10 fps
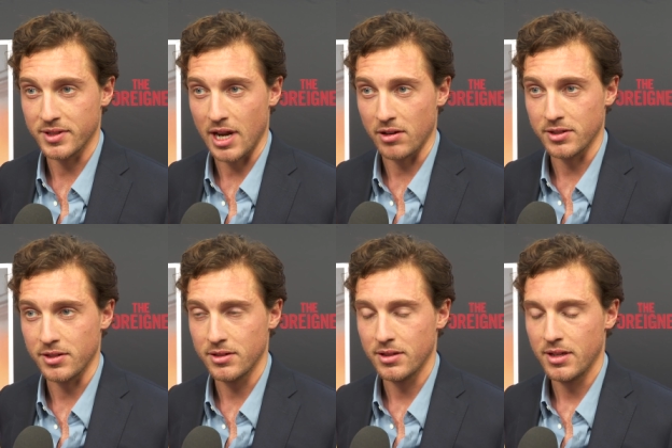
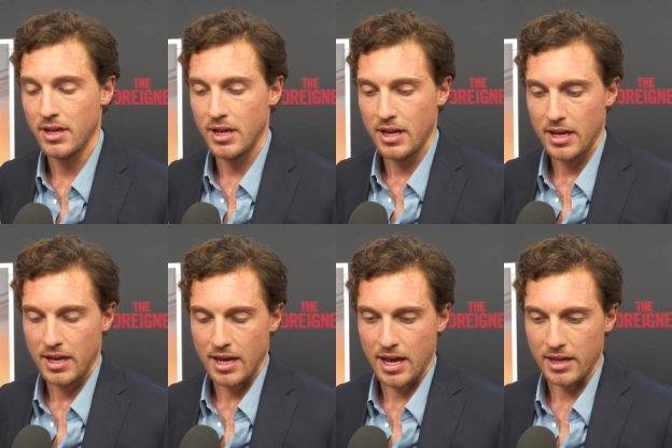character.
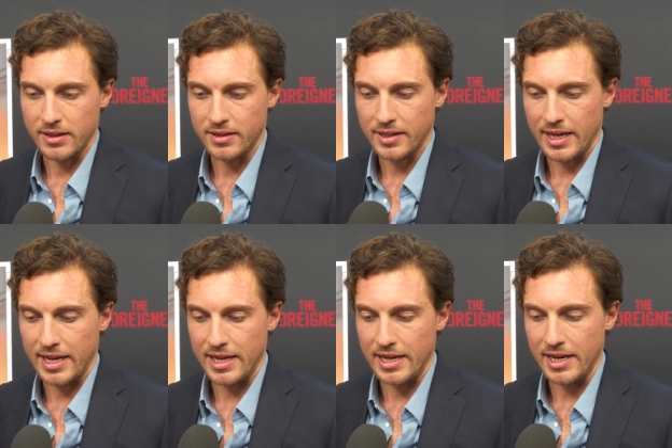And
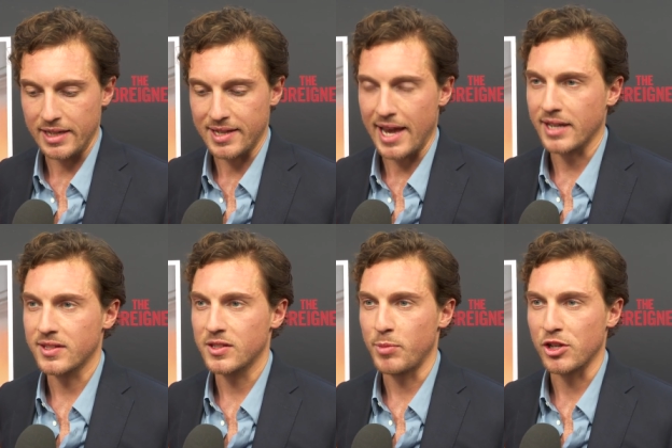he is
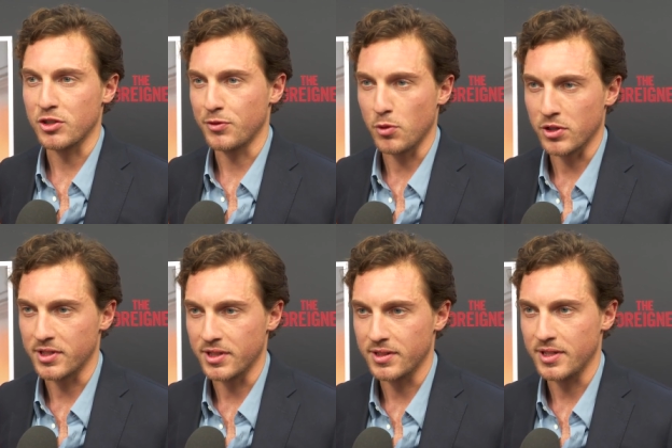ex-Special
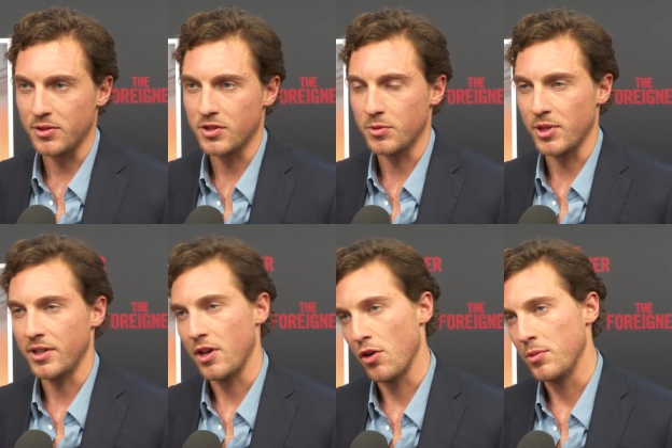Forces. He used to be in
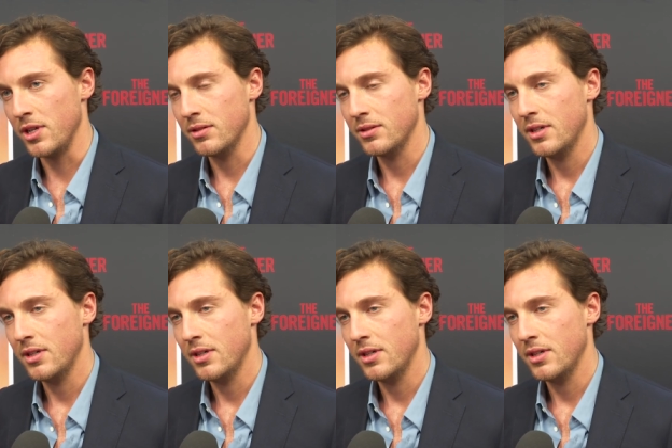the army.